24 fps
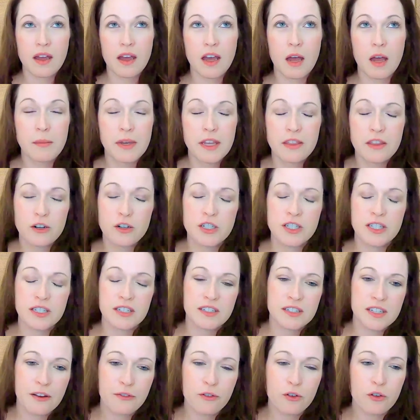I mean,
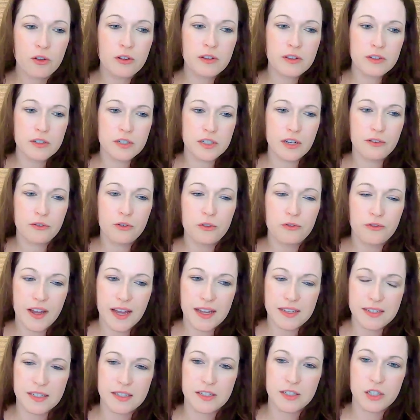there's several
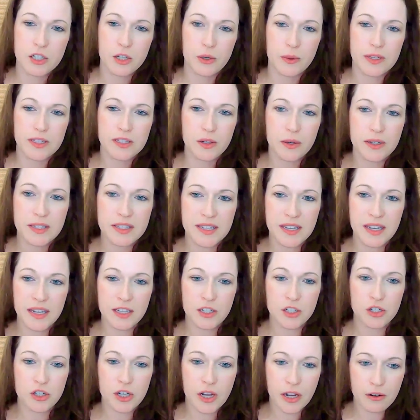facets to it. So I'd say
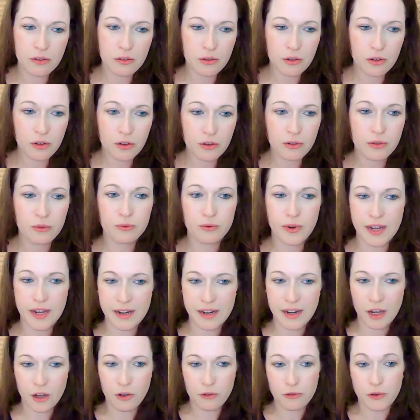in general, right
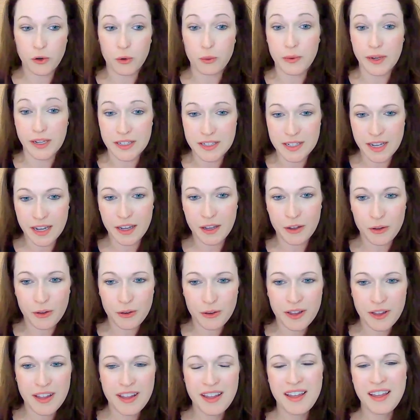now for
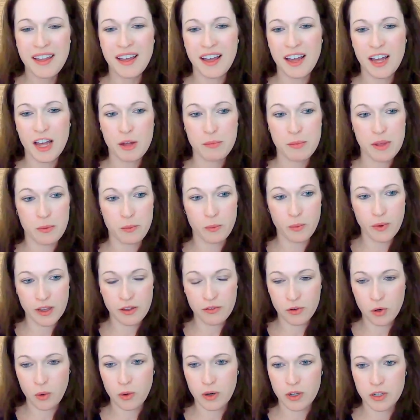retail, and we
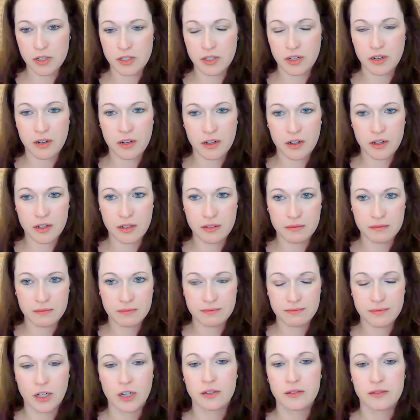of course are
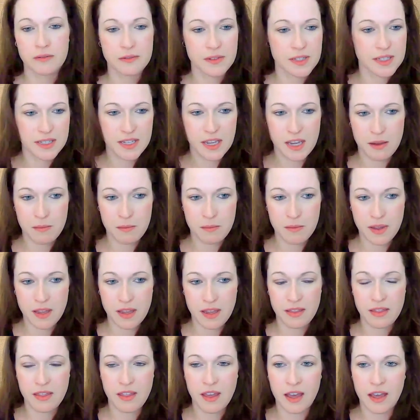the same
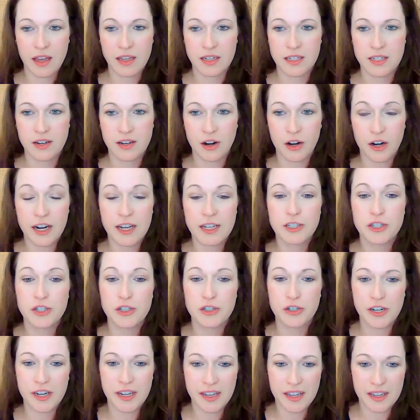in that our
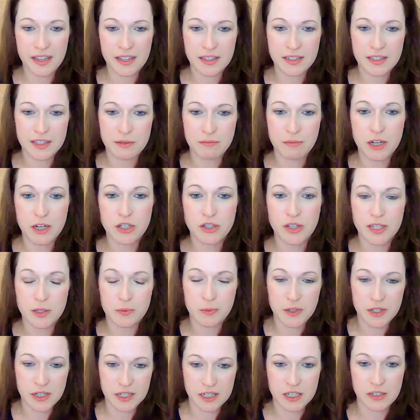history is much less
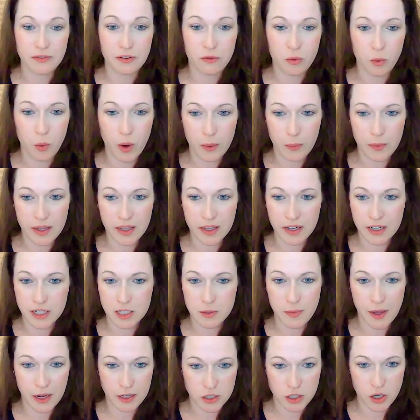predictive of what we can
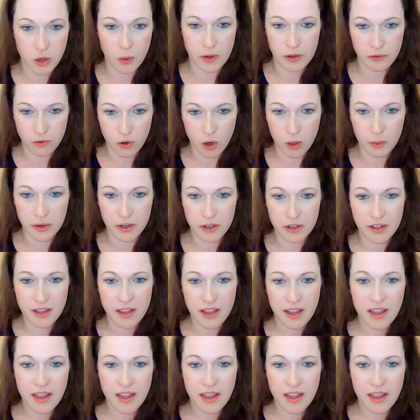expect going forward.